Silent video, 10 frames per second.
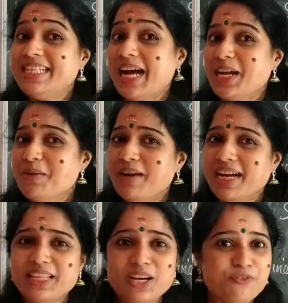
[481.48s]
Xylem
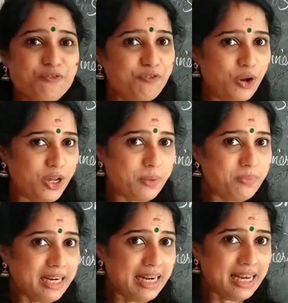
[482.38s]
and the phloem.
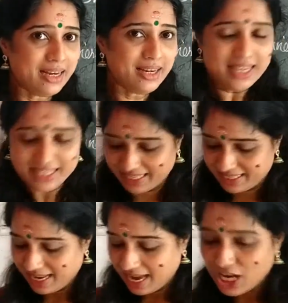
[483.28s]
Clear?
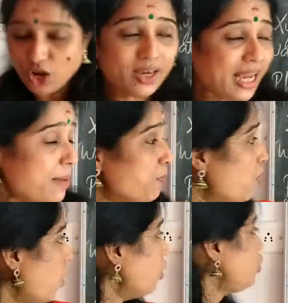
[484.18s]
Yes. Now we can
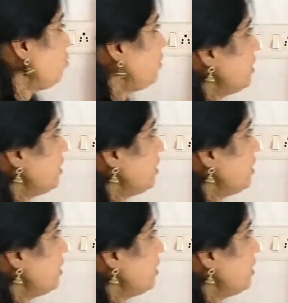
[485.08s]
move on to